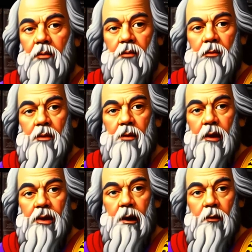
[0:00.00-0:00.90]
and 6 in
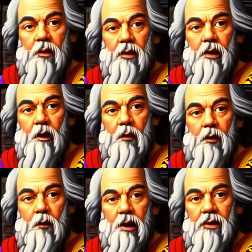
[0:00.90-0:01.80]

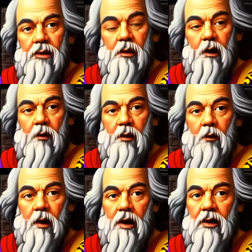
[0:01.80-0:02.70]
4466
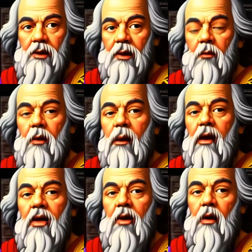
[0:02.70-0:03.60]
amplifies their energy and